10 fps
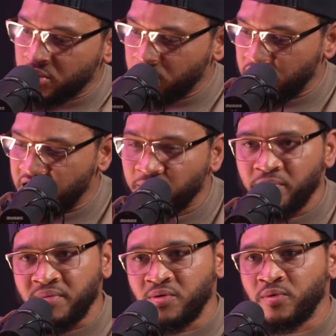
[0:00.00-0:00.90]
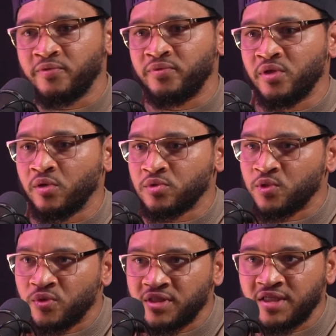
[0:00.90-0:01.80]
helping me with
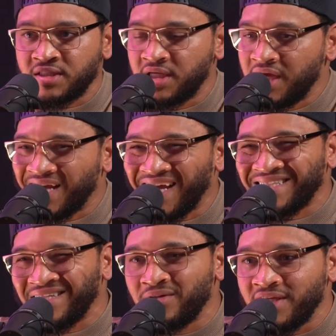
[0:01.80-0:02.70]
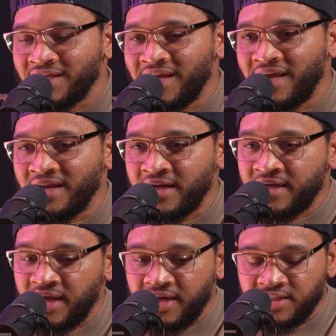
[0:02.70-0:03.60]
doing this, and I still get that, and
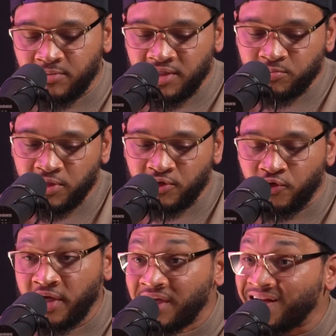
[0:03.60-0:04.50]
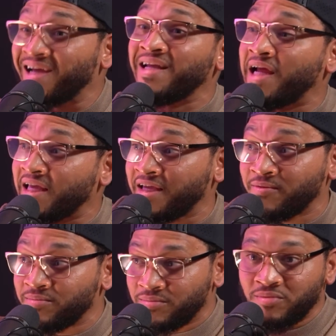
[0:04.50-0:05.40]
it's been great. And I get,
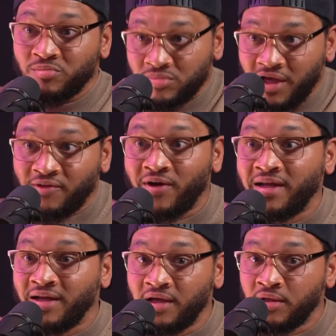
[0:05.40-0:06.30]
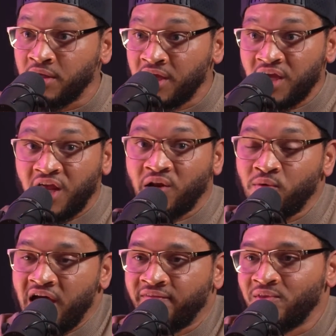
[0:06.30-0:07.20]
like right now, I don't
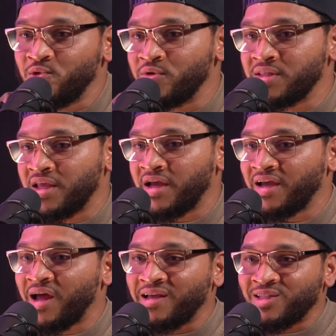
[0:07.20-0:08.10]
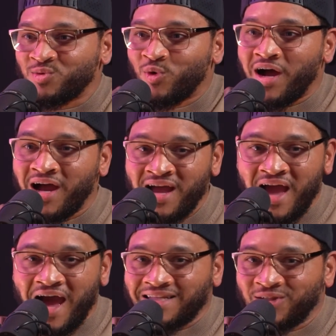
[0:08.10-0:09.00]
have to do anything, and that's why
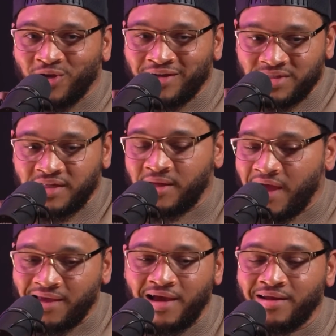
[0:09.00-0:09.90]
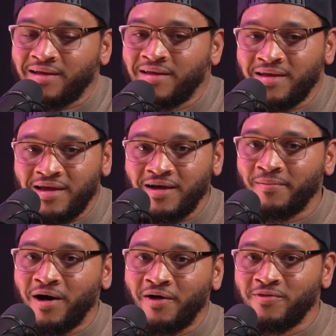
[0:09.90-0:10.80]
I was like, I gotta help
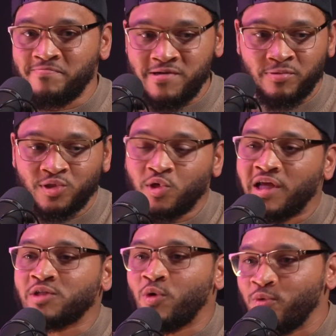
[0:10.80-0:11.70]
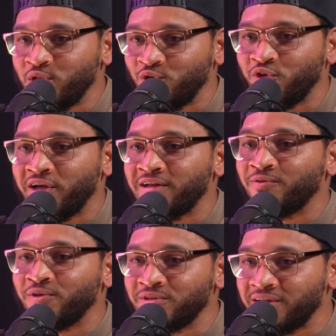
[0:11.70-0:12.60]
other people. So that's why we created the
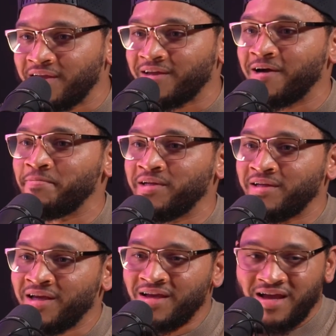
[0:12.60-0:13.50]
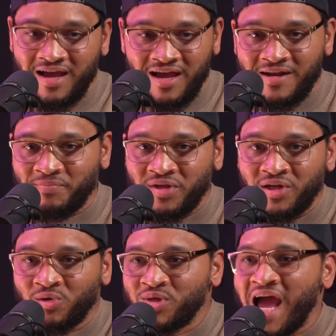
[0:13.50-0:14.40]
real estate company. And,
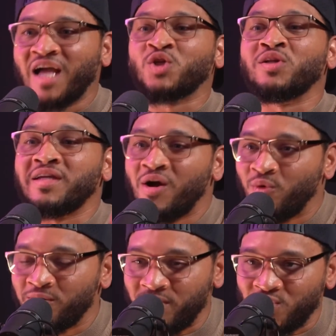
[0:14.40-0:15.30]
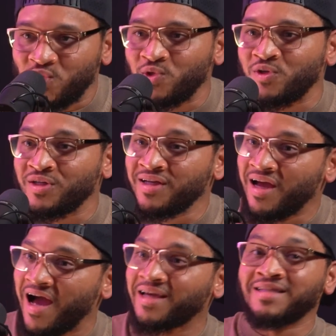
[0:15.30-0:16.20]
naturally I want to make sure
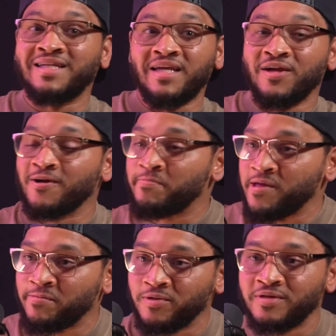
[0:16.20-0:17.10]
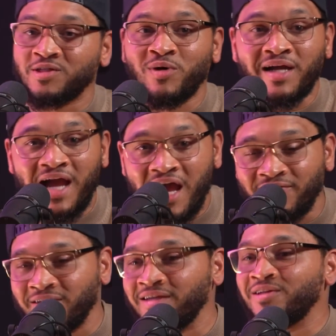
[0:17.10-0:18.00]
I can take care of people. That's why I got
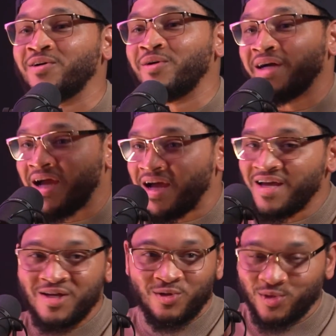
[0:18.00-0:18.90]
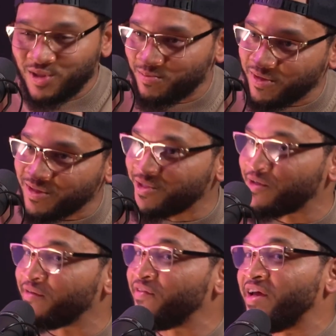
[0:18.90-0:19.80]
Avelino. It was a
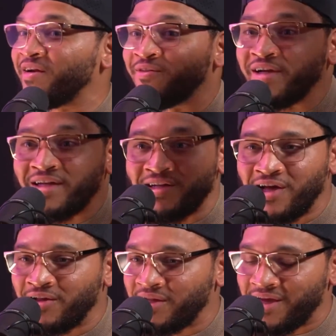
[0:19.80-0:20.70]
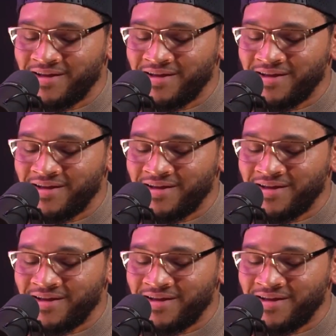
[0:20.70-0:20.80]
military veteran and all that.